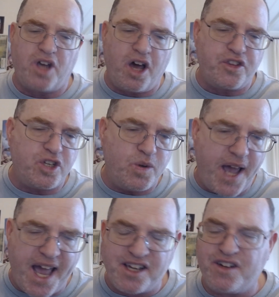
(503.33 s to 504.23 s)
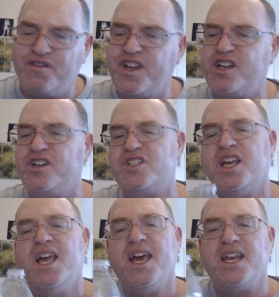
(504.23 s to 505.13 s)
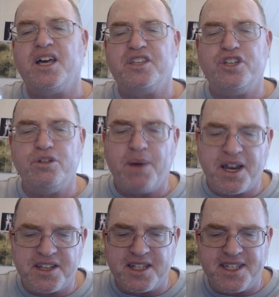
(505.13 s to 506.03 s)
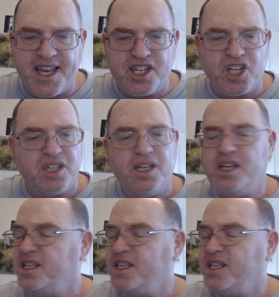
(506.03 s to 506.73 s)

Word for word: All the new action figures and all the new monetization,